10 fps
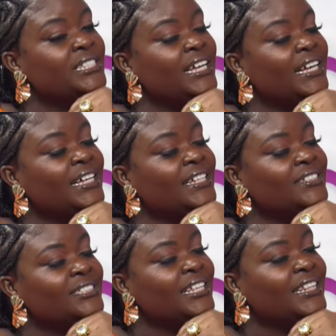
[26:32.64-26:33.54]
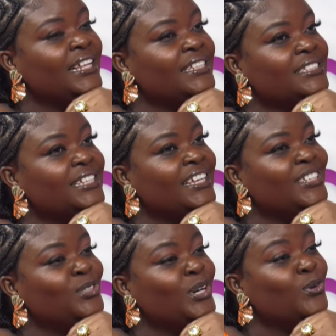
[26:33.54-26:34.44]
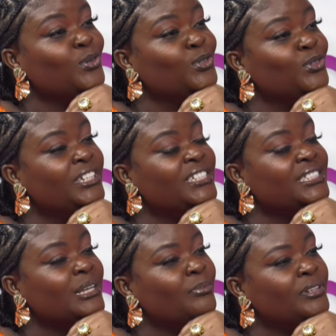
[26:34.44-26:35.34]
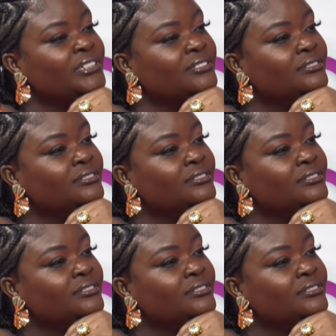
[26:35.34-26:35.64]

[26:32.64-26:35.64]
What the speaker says: that kind of said that you are condoning sampling.